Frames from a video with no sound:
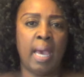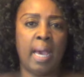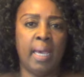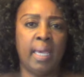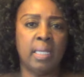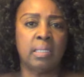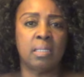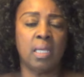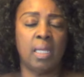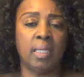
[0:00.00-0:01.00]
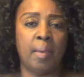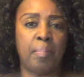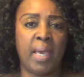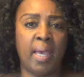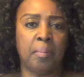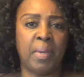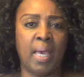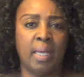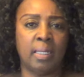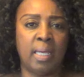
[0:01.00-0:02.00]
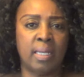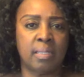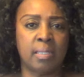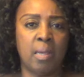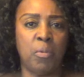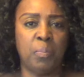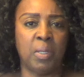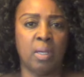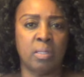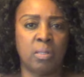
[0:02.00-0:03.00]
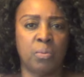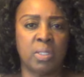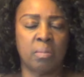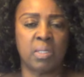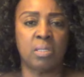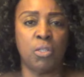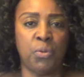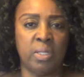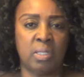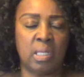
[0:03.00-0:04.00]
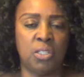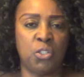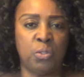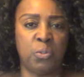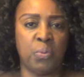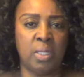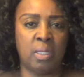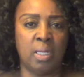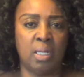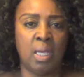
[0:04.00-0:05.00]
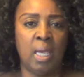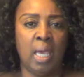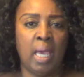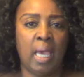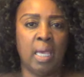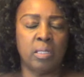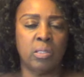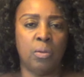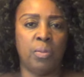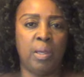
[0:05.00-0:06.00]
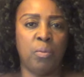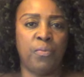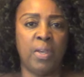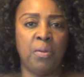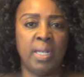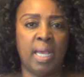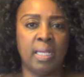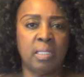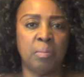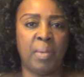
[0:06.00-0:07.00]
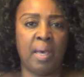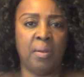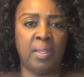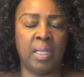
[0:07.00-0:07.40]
I had to take that bag back last summer because there was some serious issues with it. And so they were very nice about it.